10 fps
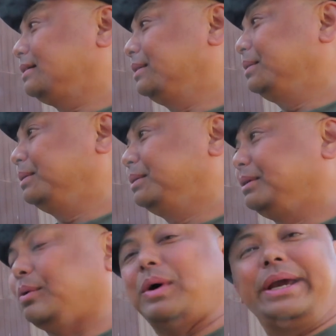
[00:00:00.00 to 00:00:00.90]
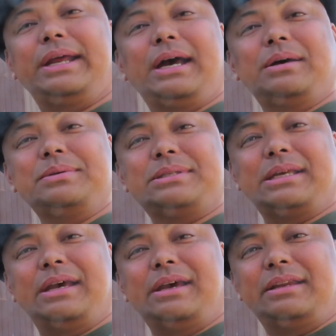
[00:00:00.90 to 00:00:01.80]
to the White House
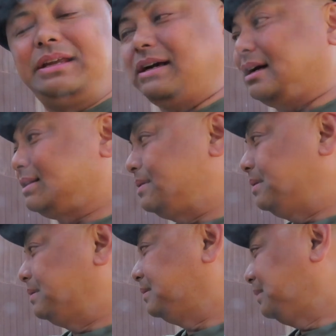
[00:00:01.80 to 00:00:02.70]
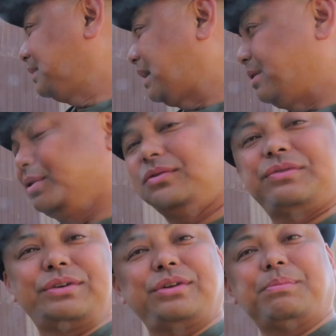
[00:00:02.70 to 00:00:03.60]
and he got to look
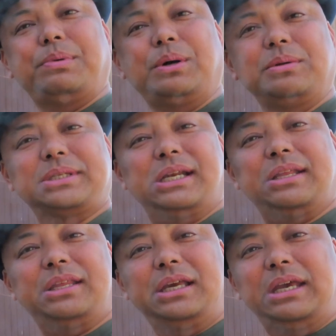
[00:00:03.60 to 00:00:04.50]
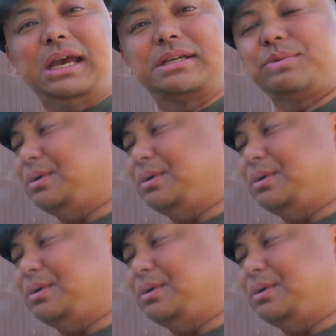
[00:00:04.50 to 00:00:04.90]
over their bowls and I think he has